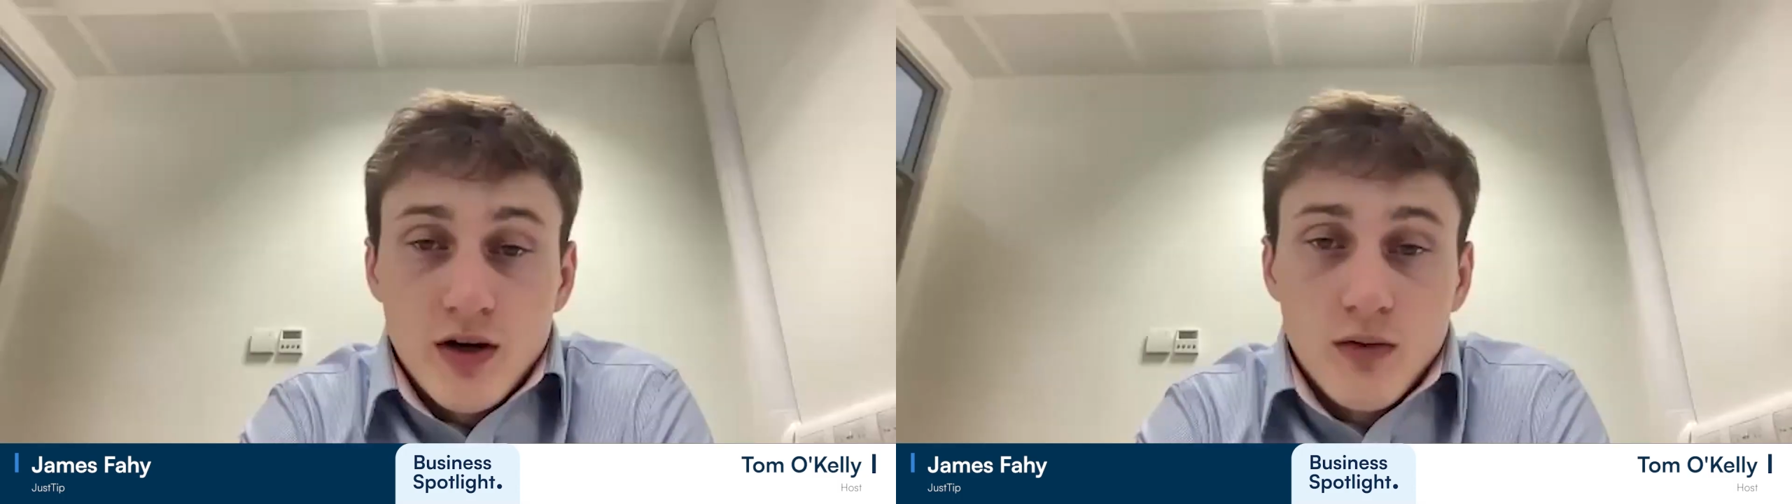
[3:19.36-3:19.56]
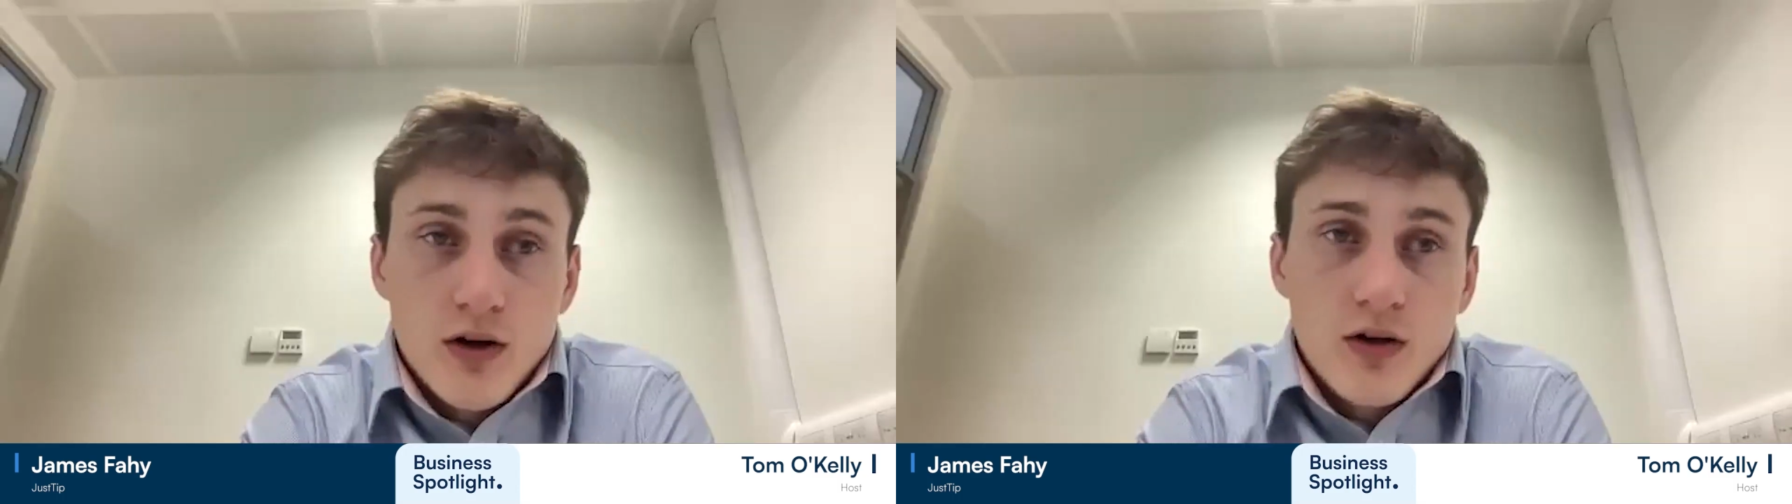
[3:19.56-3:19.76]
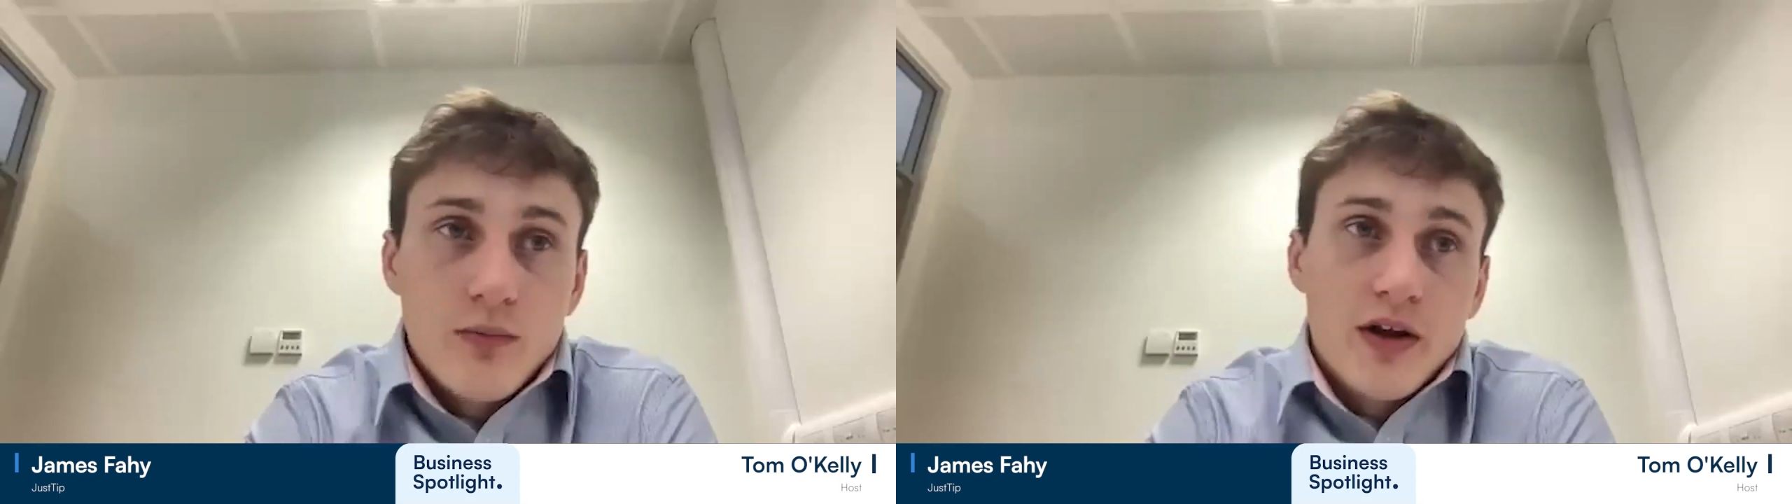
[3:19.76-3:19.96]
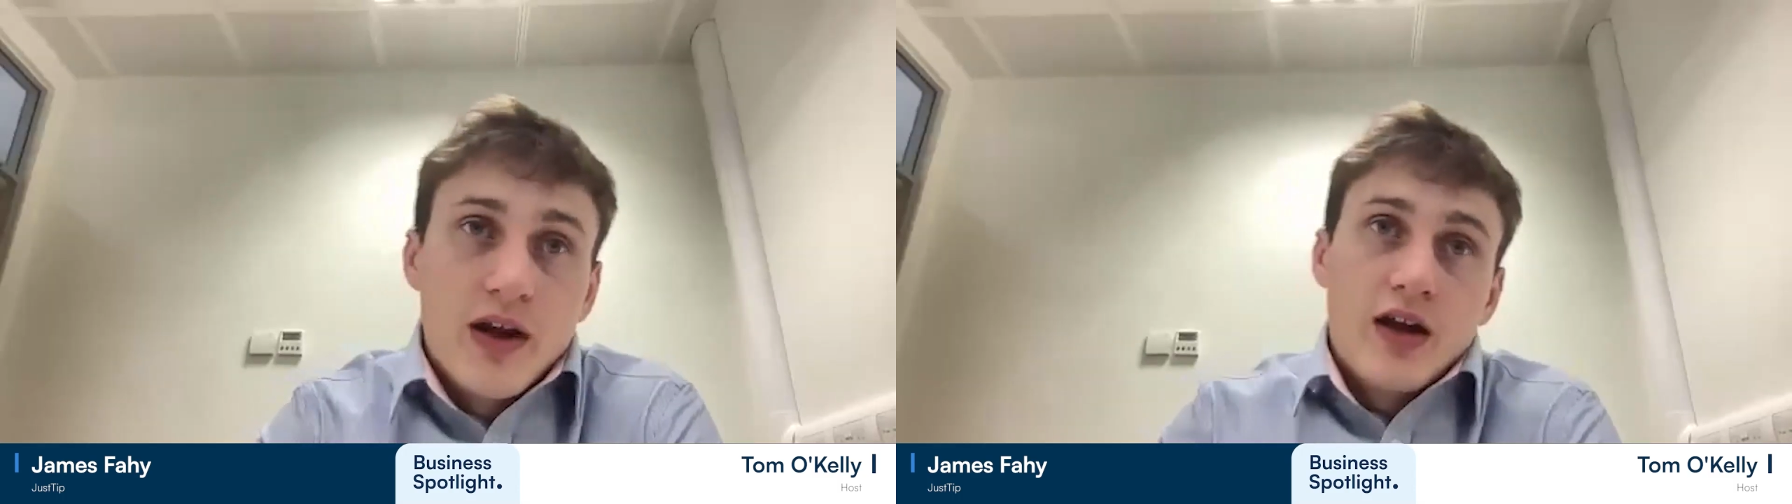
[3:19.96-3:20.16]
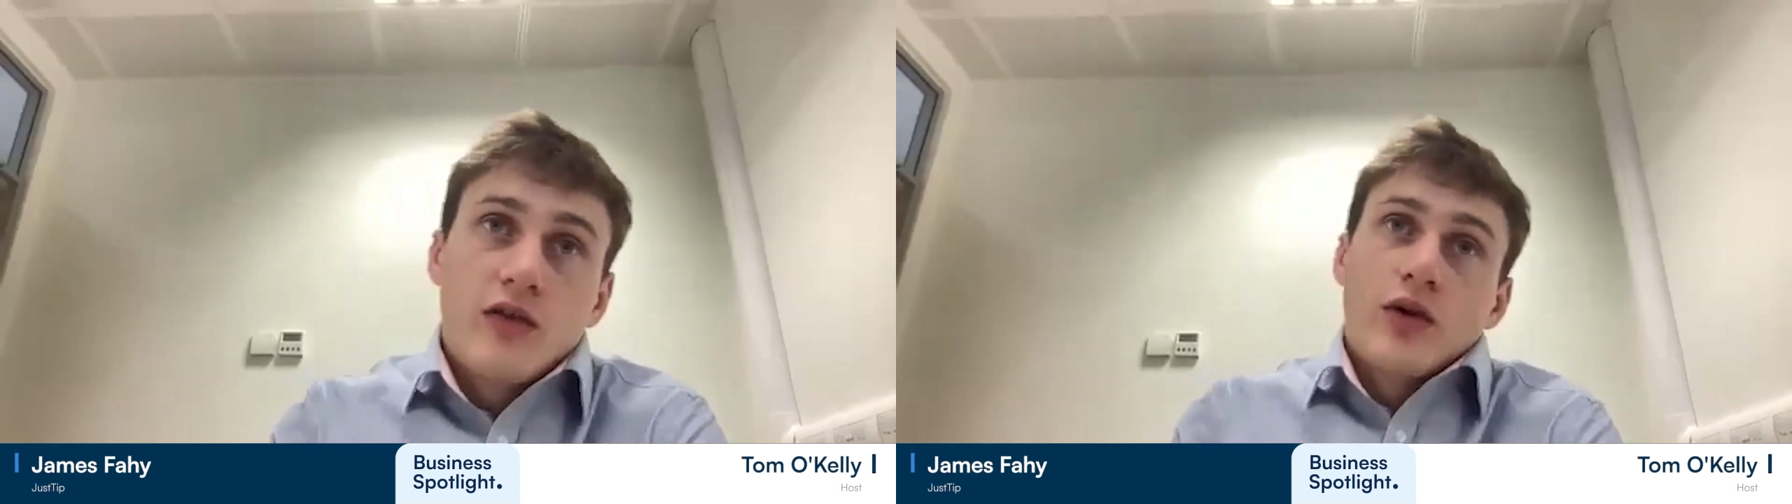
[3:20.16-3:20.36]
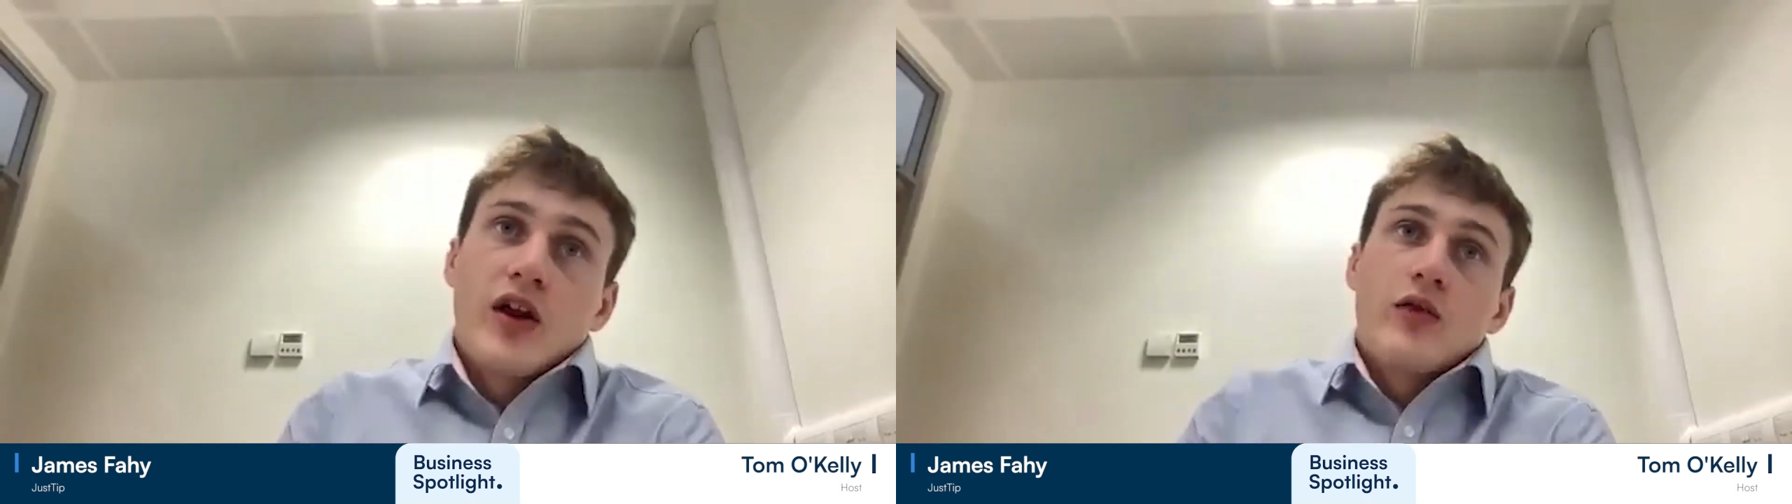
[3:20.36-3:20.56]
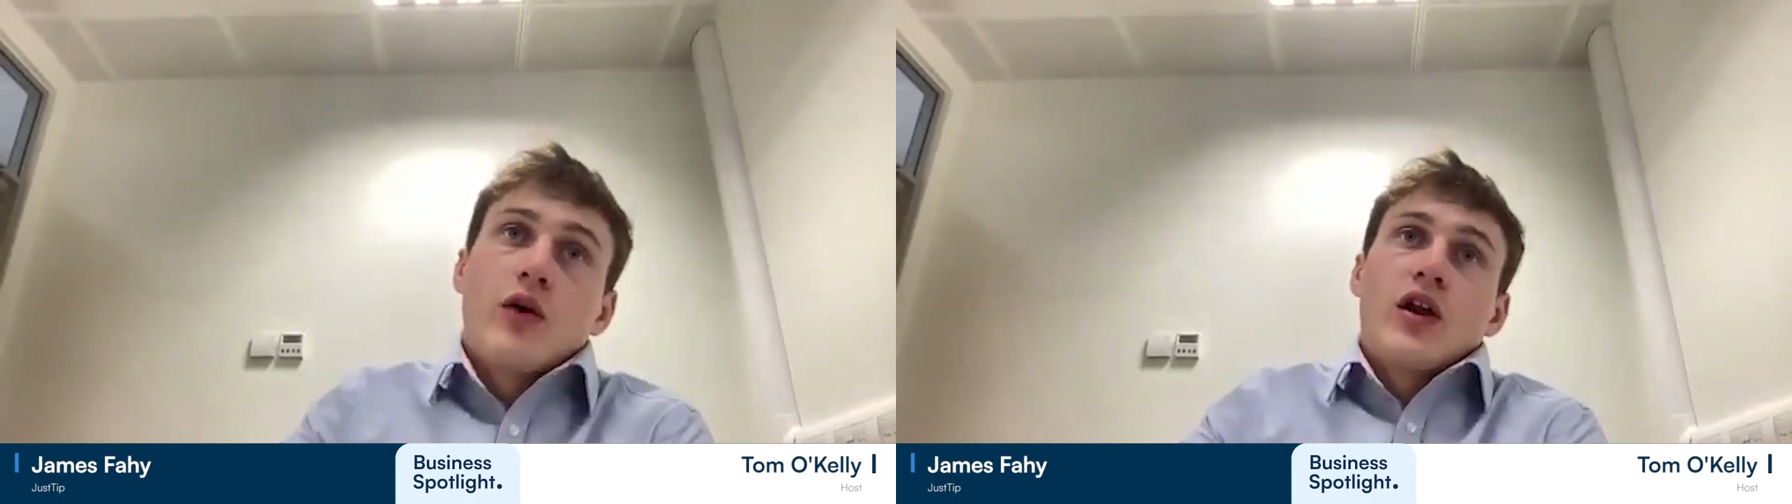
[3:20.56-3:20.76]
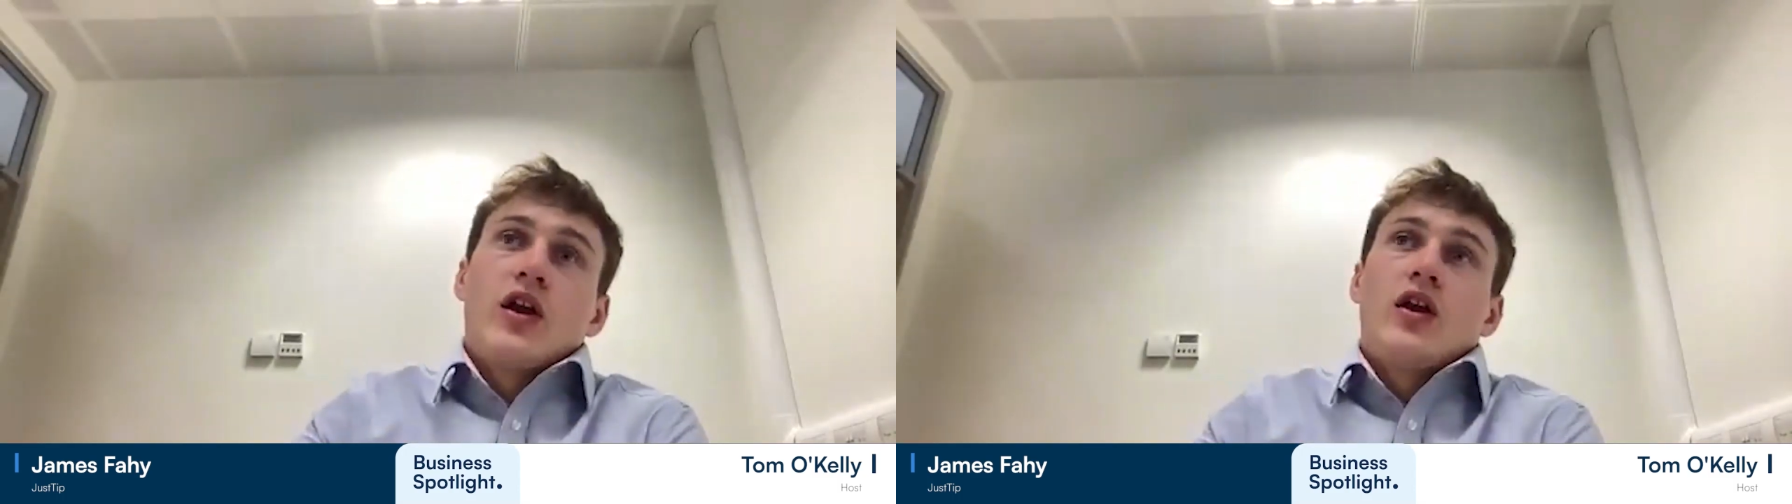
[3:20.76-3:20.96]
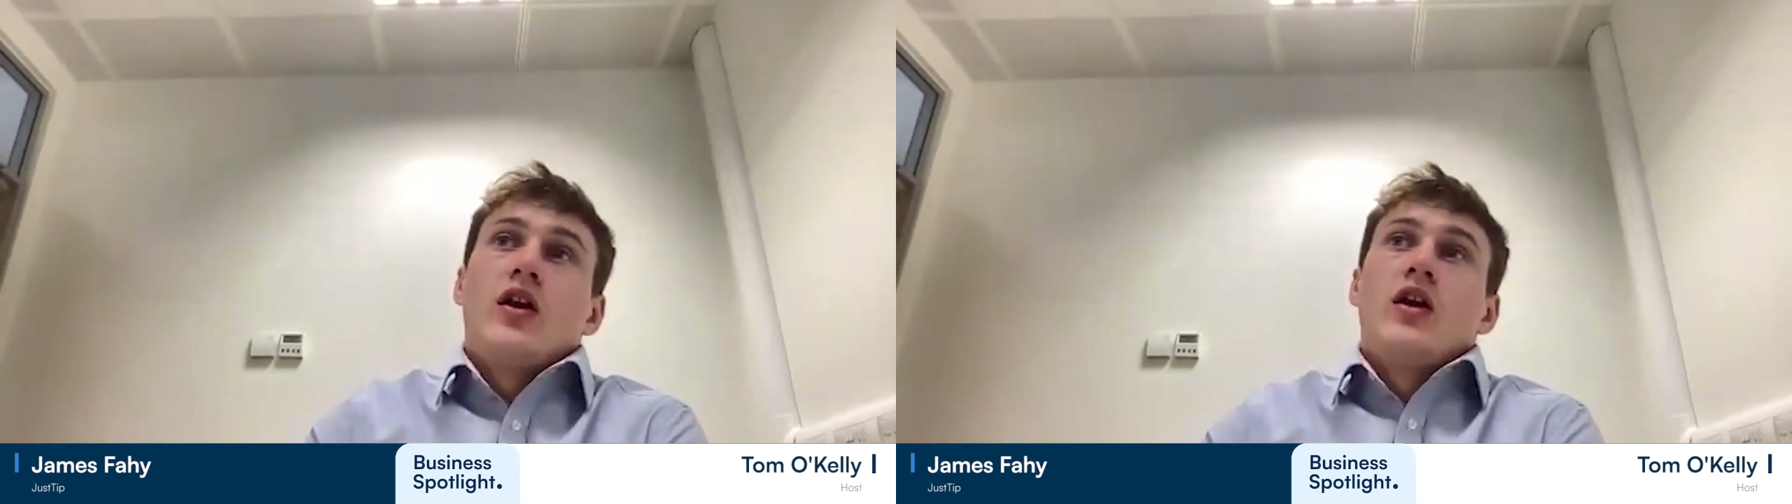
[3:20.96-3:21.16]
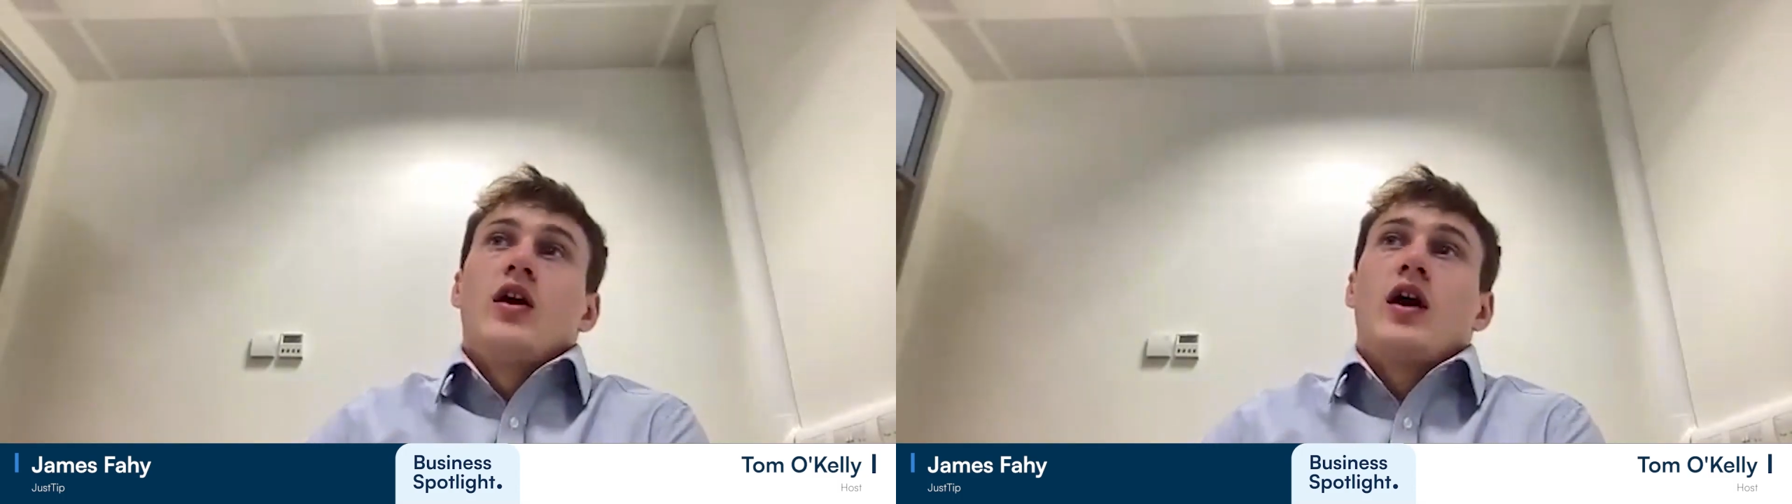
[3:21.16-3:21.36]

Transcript: real world, by the end of 2020,